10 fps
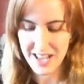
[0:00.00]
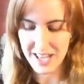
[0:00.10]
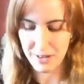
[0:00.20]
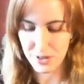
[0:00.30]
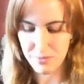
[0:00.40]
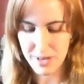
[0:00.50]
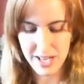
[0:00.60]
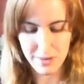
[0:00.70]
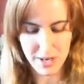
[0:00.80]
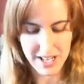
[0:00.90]
It was
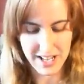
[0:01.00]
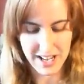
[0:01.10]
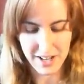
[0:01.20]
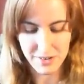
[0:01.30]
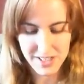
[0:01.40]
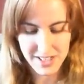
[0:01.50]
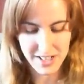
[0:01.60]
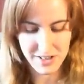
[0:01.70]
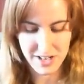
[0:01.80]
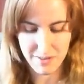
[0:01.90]
made by I always say
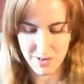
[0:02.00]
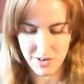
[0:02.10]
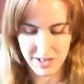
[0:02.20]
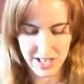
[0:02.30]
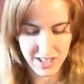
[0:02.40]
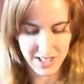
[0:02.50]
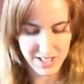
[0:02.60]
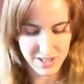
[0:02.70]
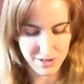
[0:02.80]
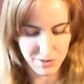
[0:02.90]
their name wrong. I think
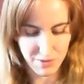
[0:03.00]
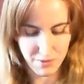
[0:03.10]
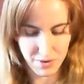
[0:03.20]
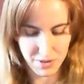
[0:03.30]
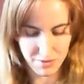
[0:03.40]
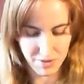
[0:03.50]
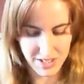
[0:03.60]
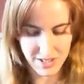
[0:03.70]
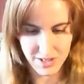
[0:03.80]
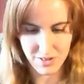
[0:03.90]
it's
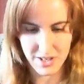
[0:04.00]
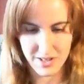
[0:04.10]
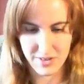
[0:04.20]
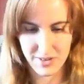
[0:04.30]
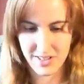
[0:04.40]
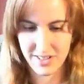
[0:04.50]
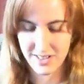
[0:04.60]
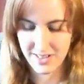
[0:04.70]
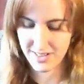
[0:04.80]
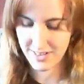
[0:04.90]
343 Studios.
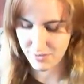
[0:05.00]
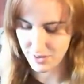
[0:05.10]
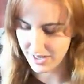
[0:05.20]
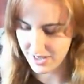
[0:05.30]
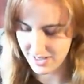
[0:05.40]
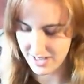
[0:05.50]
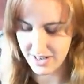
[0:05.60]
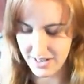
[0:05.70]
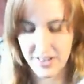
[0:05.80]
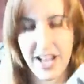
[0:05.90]
Where is it?
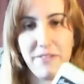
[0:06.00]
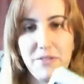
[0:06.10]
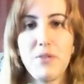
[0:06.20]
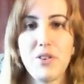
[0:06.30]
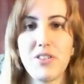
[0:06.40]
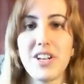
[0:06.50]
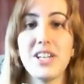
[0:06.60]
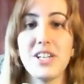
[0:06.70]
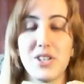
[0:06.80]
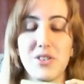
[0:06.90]
There, yeah, 343
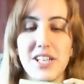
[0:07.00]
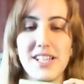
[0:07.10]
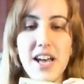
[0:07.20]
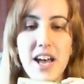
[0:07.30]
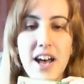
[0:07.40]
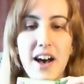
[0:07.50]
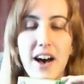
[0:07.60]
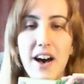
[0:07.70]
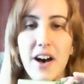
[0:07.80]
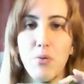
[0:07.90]
Industries,
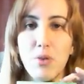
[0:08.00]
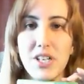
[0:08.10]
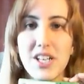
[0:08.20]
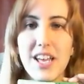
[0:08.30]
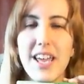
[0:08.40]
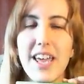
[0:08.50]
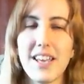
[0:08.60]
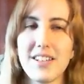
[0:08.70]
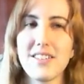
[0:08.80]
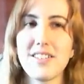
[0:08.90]
uh, which
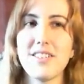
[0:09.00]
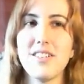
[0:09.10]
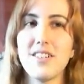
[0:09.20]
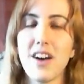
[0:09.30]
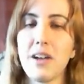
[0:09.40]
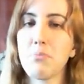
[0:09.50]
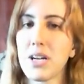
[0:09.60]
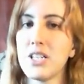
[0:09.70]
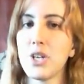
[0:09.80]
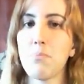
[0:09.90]
is not
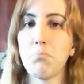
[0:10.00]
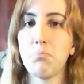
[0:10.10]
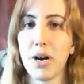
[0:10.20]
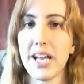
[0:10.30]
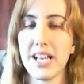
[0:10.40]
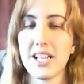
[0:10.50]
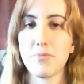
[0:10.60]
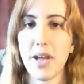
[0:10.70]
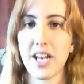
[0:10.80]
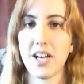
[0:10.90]
Bungie, but it's
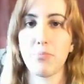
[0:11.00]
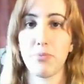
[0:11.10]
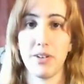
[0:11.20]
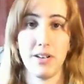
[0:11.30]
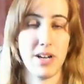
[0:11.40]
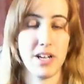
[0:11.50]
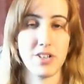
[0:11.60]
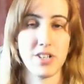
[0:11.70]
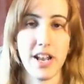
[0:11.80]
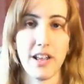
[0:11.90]
made up, in my
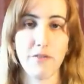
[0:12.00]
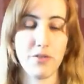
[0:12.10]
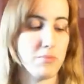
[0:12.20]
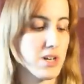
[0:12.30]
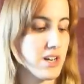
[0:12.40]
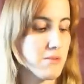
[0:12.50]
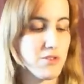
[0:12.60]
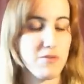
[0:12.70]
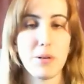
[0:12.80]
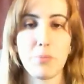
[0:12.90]
understanding, from a number
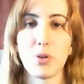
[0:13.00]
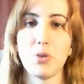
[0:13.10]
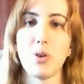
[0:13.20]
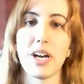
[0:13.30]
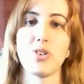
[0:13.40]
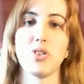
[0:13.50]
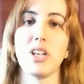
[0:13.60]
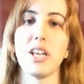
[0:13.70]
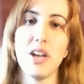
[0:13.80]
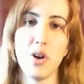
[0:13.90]
of people who
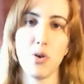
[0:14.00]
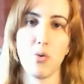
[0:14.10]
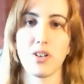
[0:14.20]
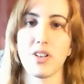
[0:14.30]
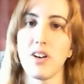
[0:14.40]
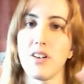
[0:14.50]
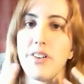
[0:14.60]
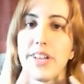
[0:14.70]
actually worked on all the